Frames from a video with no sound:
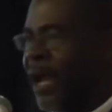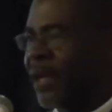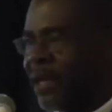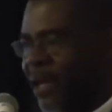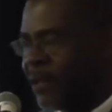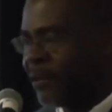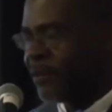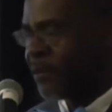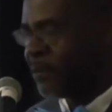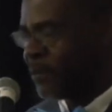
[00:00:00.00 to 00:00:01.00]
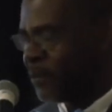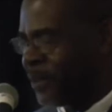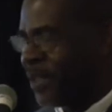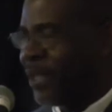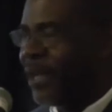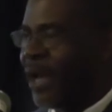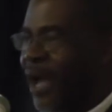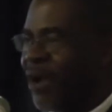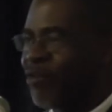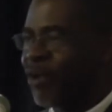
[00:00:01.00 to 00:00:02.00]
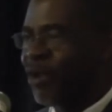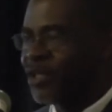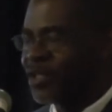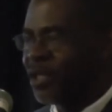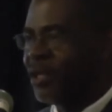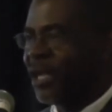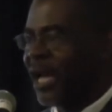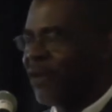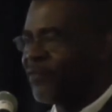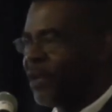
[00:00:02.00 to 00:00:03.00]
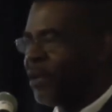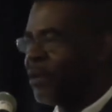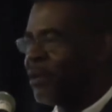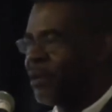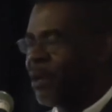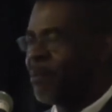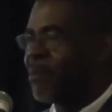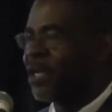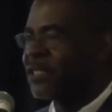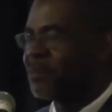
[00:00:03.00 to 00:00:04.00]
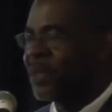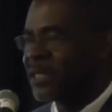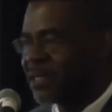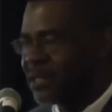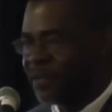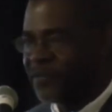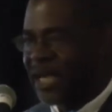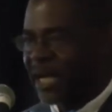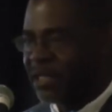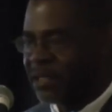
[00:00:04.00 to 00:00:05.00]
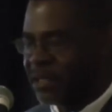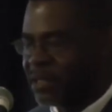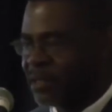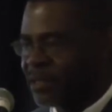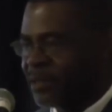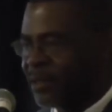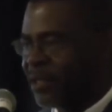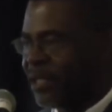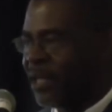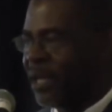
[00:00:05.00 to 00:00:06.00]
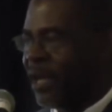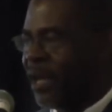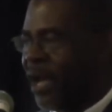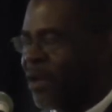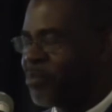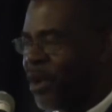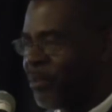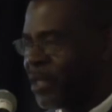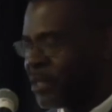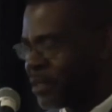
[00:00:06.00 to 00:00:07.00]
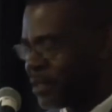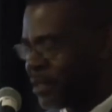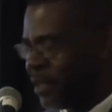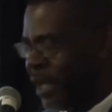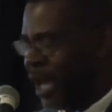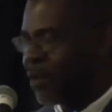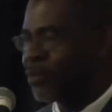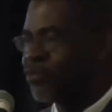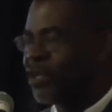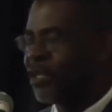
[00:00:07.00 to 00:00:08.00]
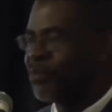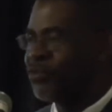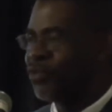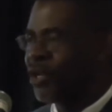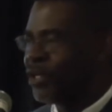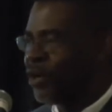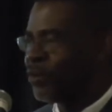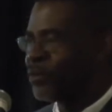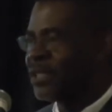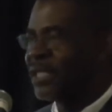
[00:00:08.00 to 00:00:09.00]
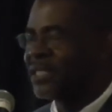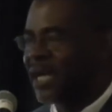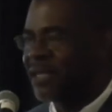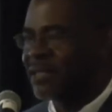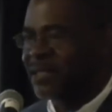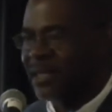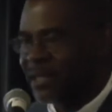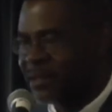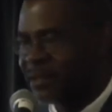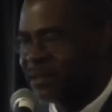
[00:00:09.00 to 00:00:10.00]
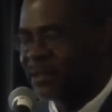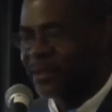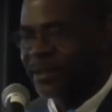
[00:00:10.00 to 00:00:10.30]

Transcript: Again, agriculture have a multiplicity of challenges. I promise I wouldn't really be rolling out the entire slate,